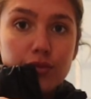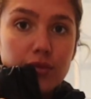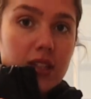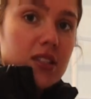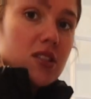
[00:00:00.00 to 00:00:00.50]

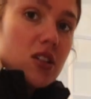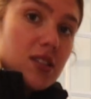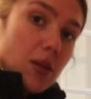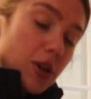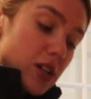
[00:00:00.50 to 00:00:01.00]
This is our
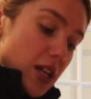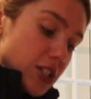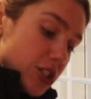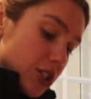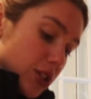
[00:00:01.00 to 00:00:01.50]
summer
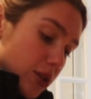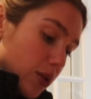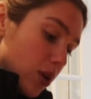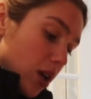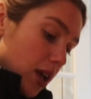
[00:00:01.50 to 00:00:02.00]
collection
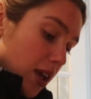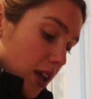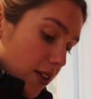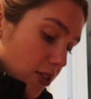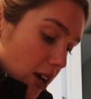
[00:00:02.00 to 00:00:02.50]
too,
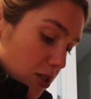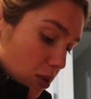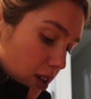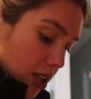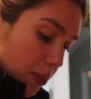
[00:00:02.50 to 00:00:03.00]
if you guys
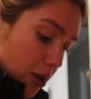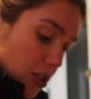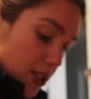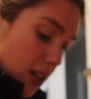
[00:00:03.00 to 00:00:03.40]
were looking to purchase